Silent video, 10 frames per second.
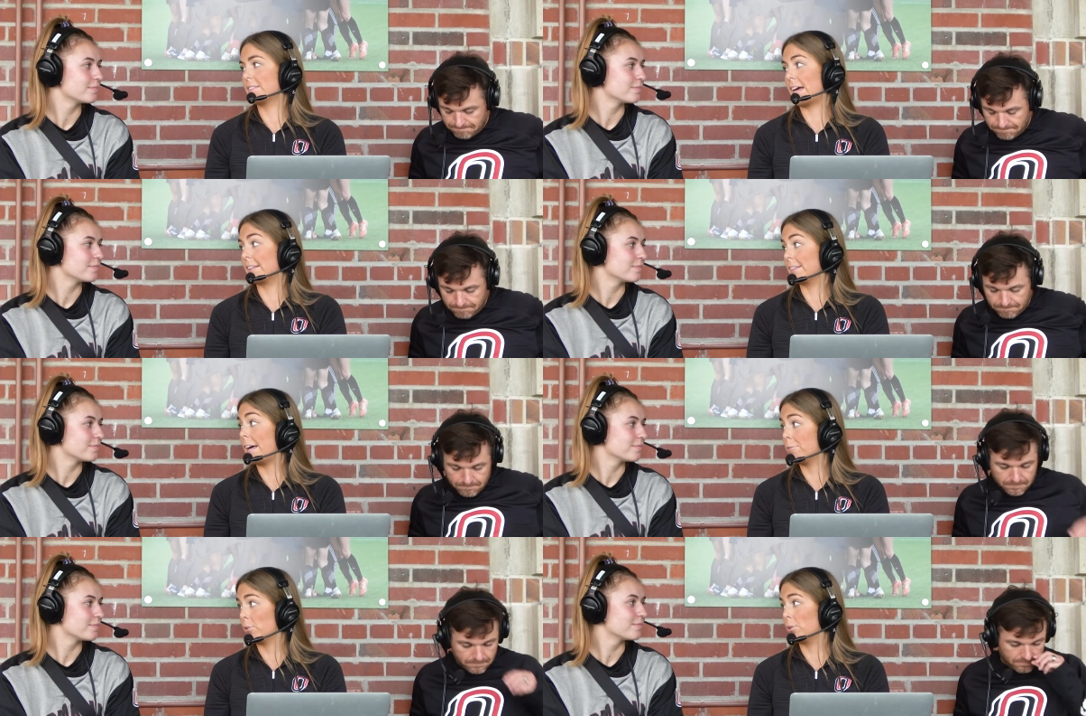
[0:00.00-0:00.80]
Speaker 1: that
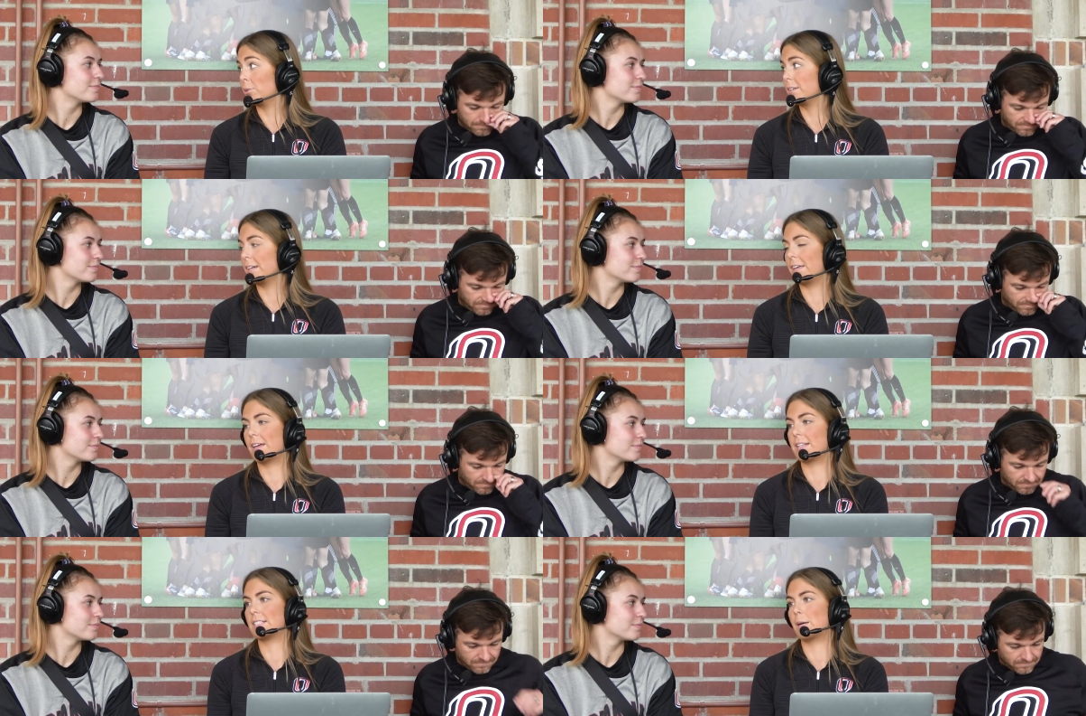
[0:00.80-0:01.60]
level in
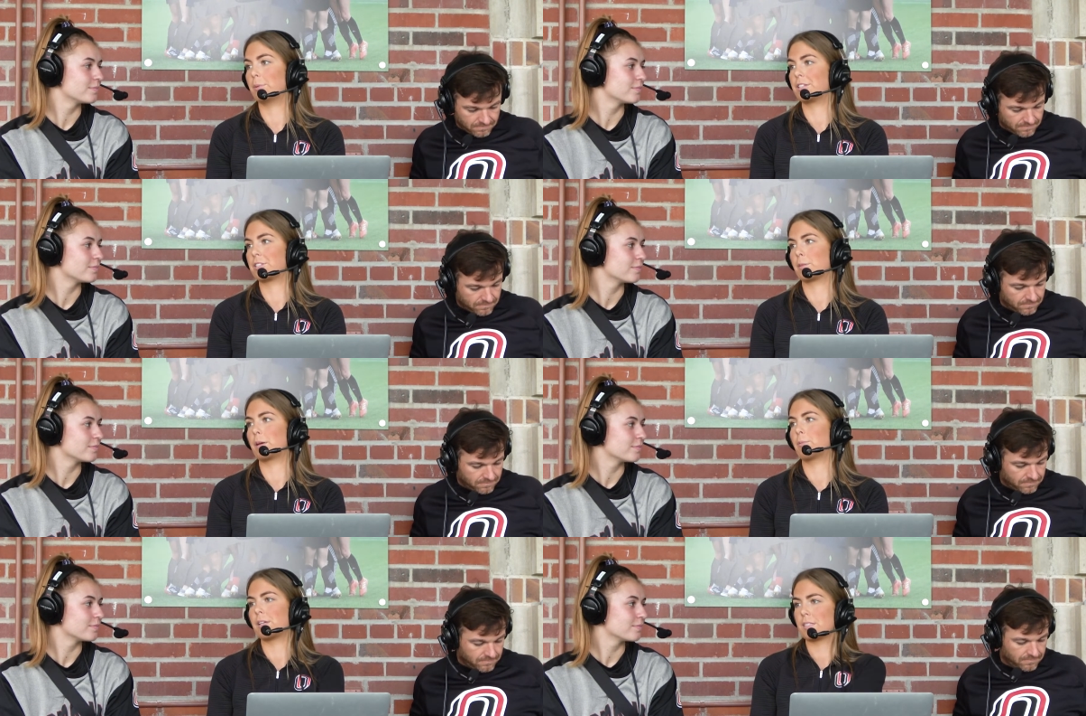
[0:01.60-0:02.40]
the NCAA
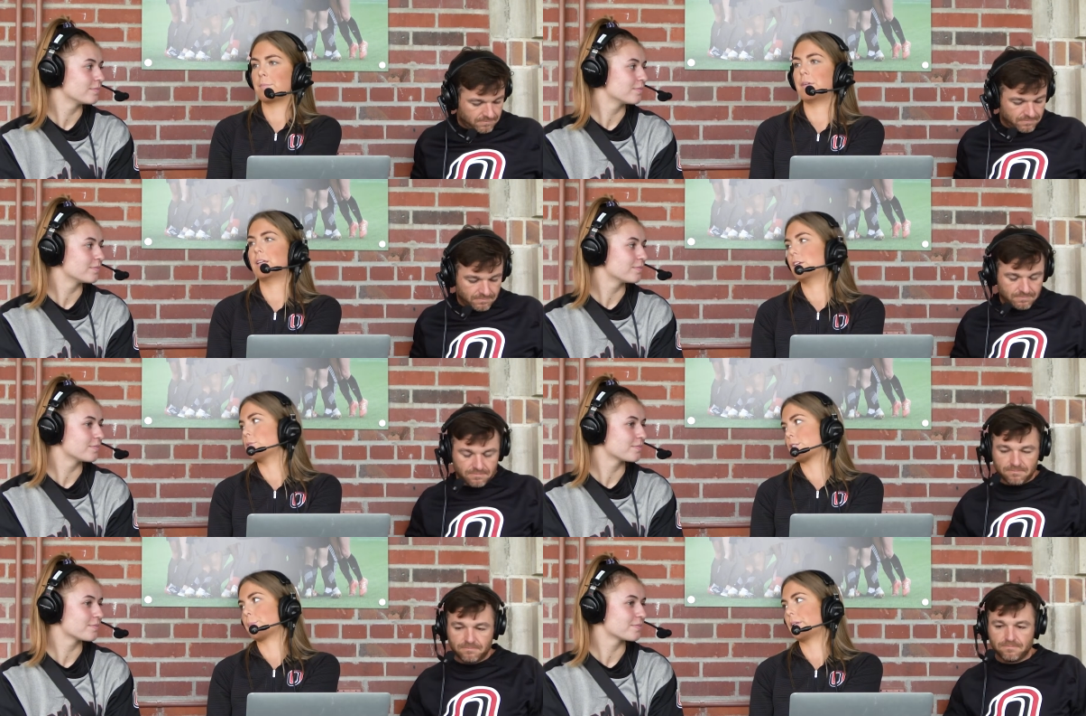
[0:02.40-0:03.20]
tournament, what does it mean to
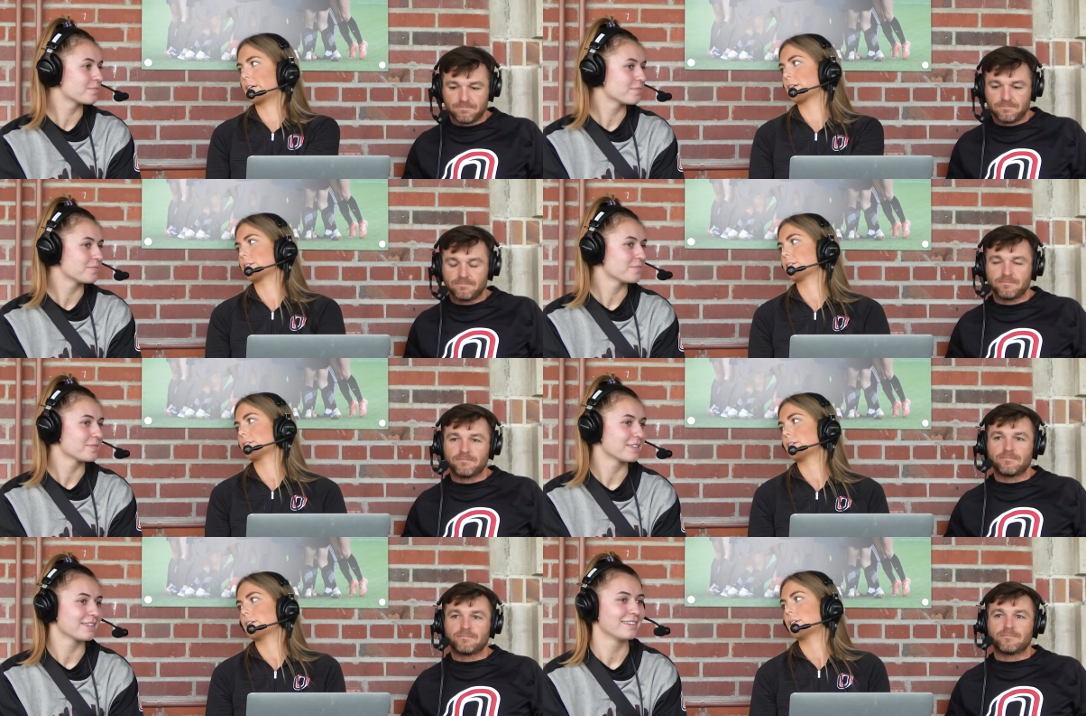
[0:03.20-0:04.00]
you as a player?
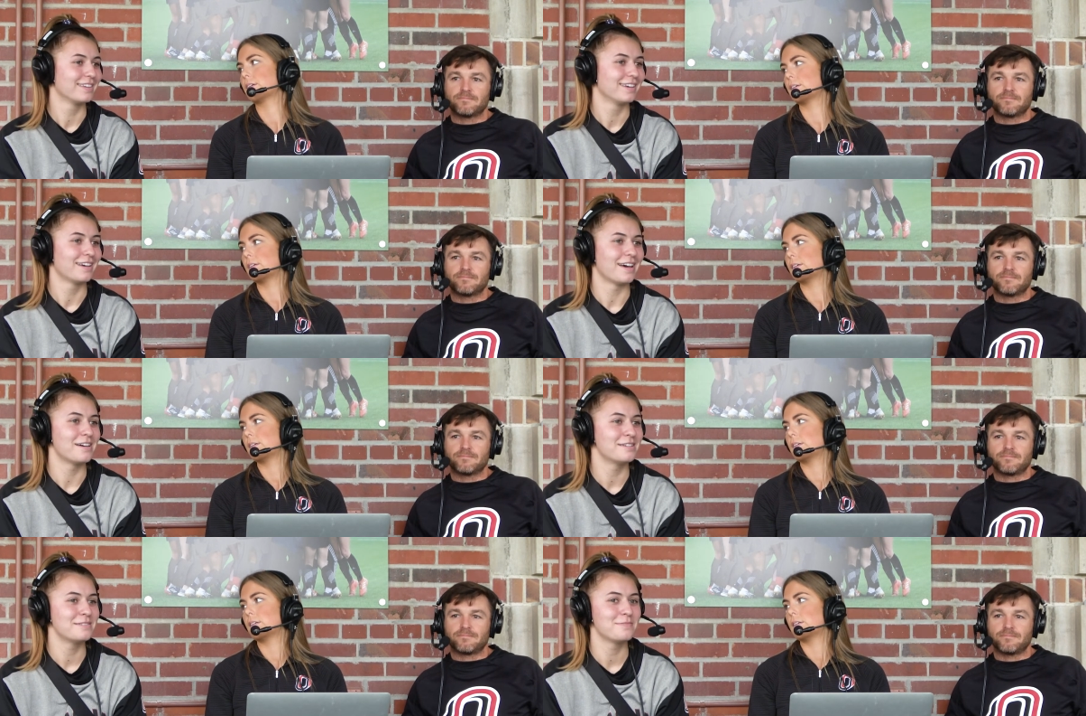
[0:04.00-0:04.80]

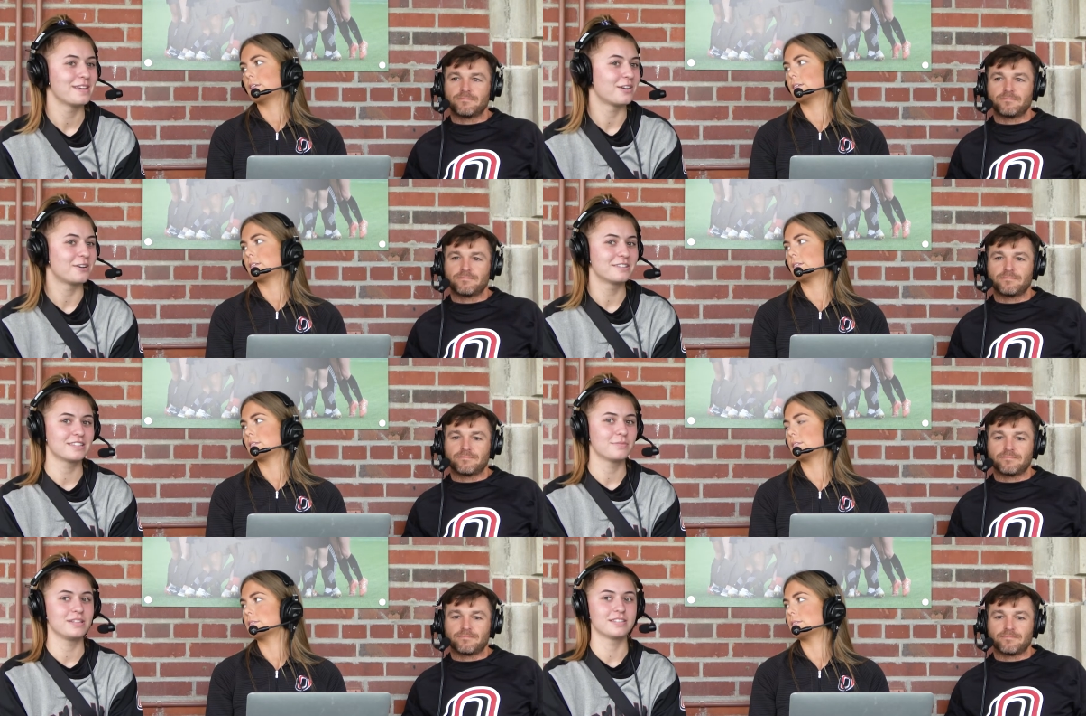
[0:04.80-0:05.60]
Speaker 2: It
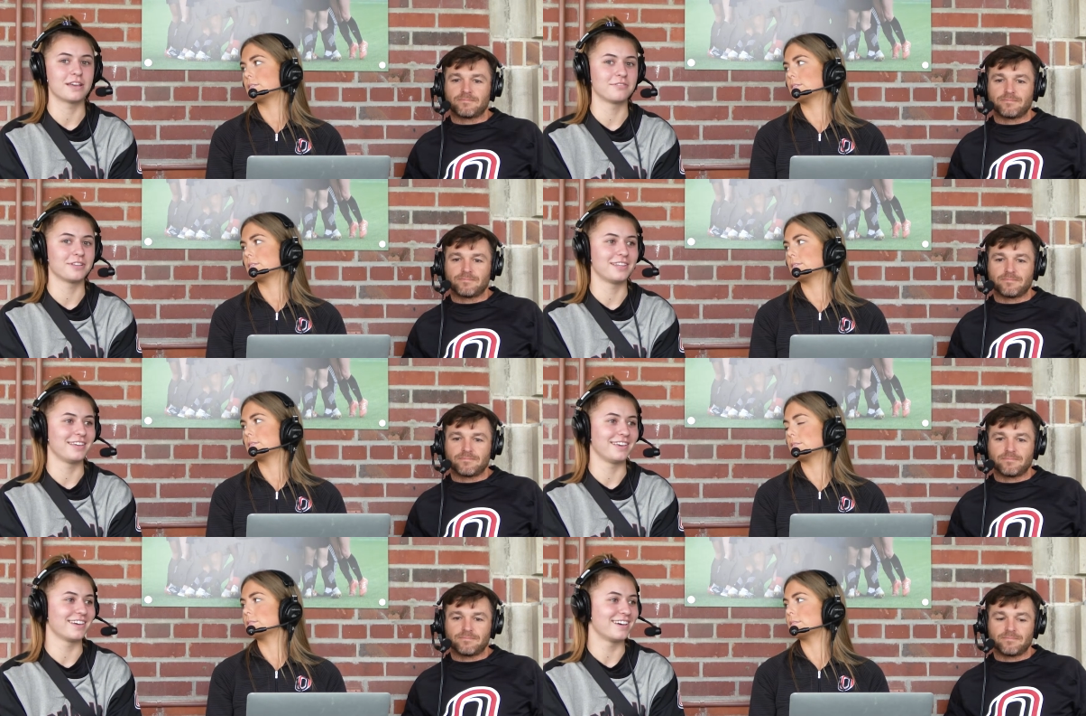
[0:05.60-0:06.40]
honestly means
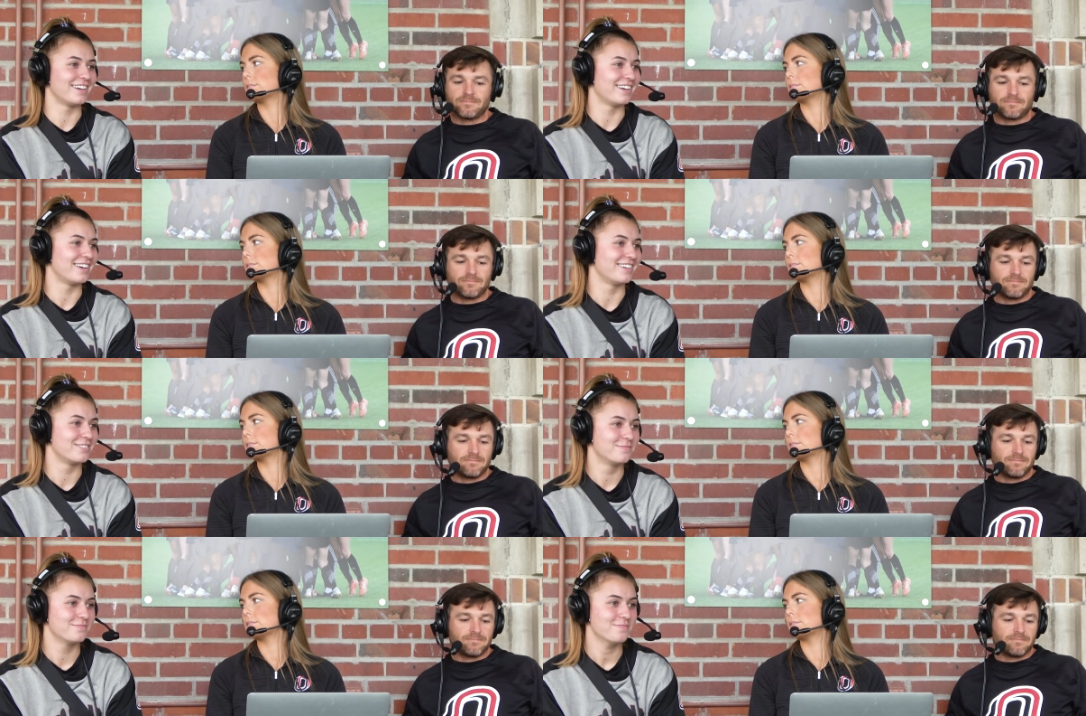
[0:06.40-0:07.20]
everything.
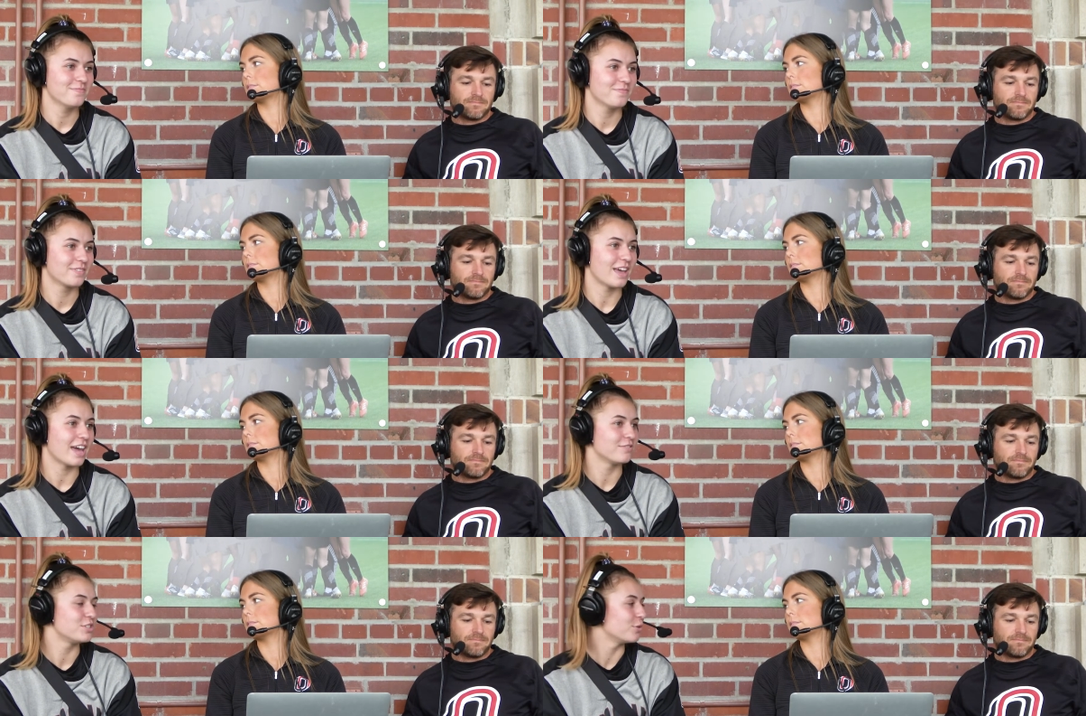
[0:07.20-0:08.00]
I
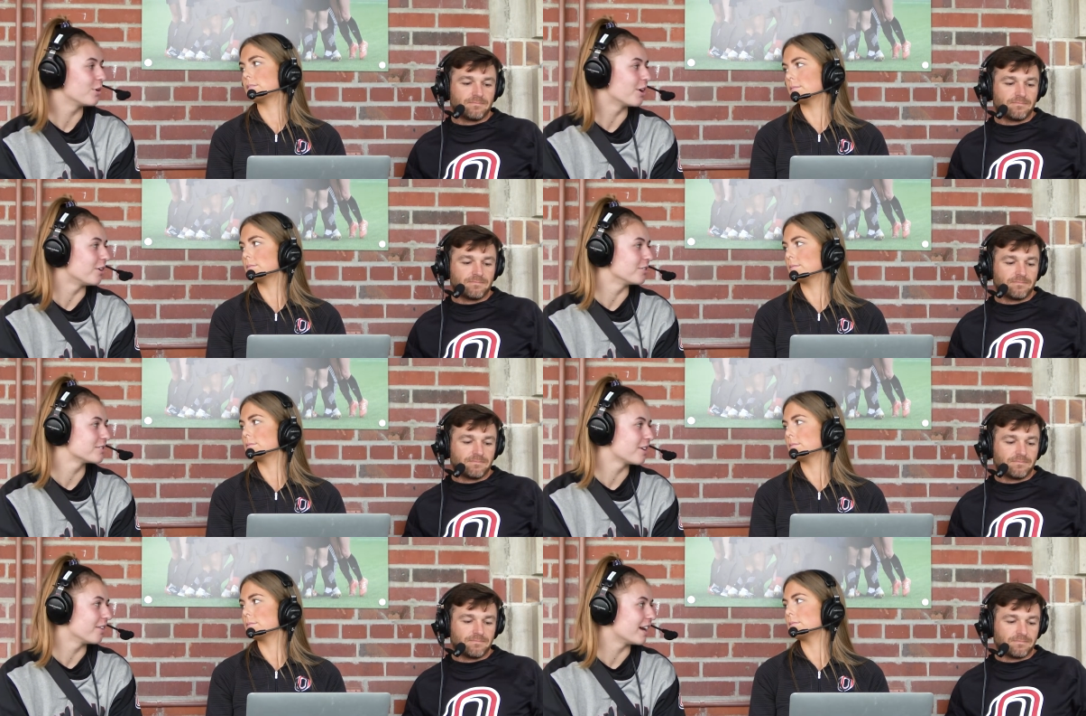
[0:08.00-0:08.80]
have 2
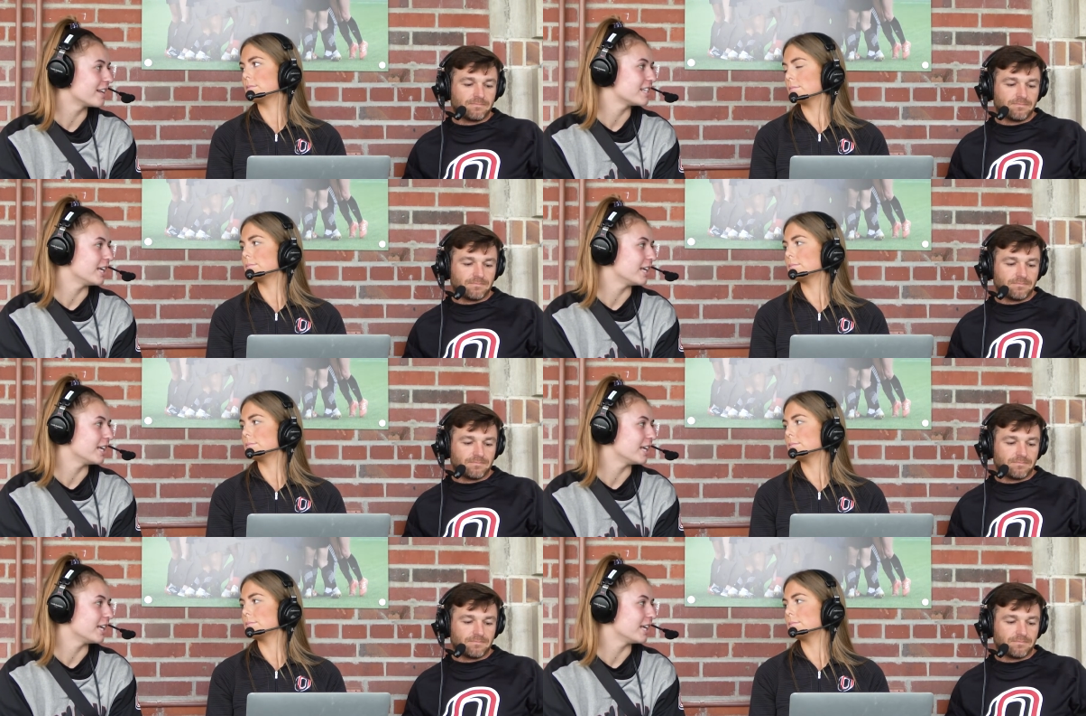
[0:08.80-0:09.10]
girls on that